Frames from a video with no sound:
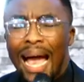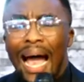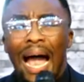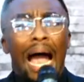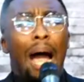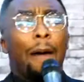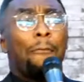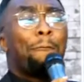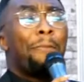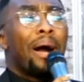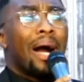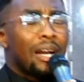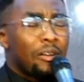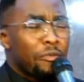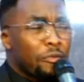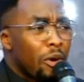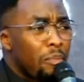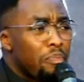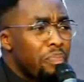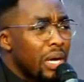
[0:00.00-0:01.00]
Apart
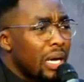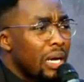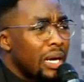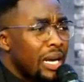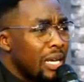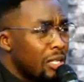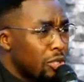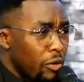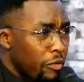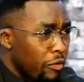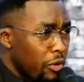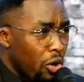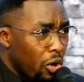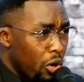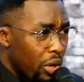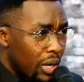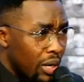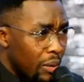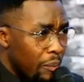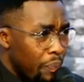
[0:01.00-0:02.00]
from the grace of God,
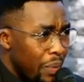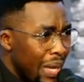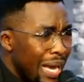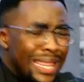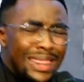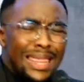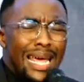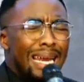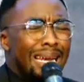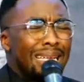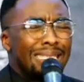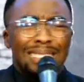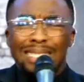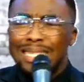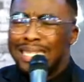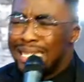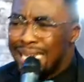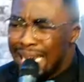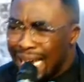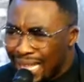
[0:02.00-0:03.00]
there is
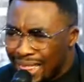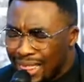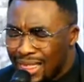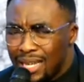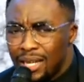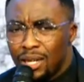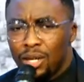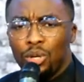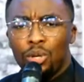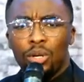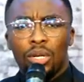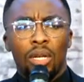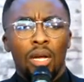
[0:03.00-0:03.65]
nothing good.